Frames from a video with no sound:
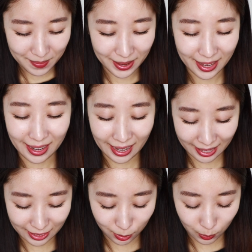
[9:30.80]
but I
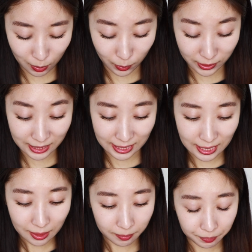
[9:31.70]
guess we will
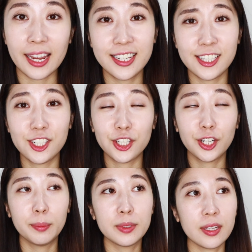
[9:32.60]
see. And in
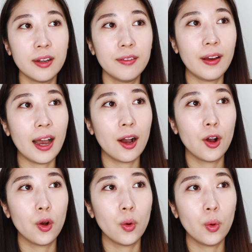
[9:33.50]
terms of
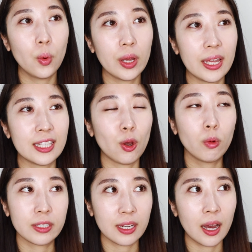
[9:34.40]
how it's
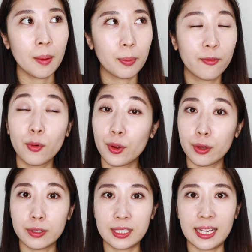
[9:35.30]
holding up for
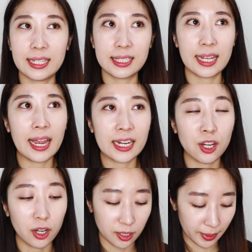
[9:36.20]
those tests that I
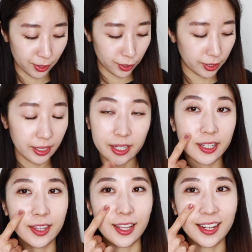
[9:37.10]
talked about
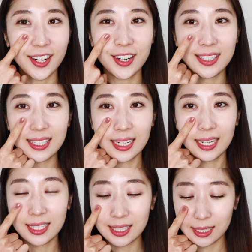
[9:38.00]
earlier, the adherence
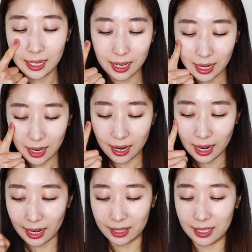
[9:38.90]
test,
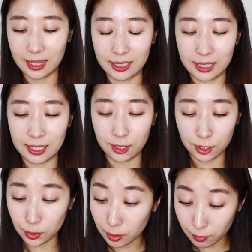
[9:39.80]
I think it's still
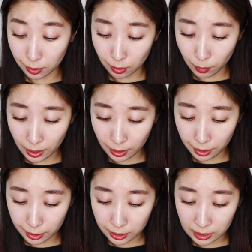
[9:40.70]
doing really well.
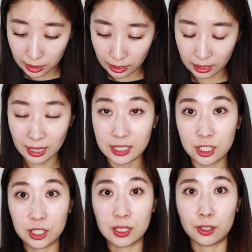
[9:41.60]
There's nothing that's
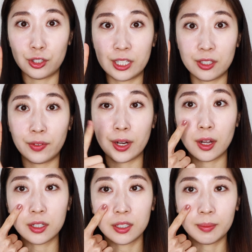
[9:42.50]
still transferring
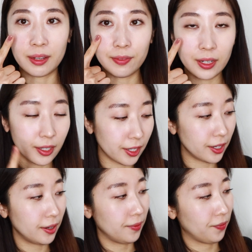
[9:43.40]
onto my
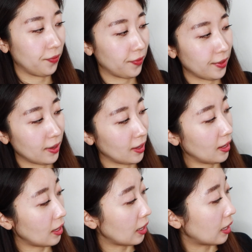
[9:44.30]
finger,
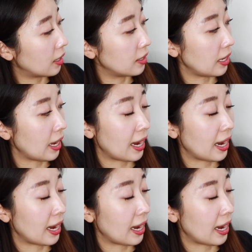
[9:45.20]
and it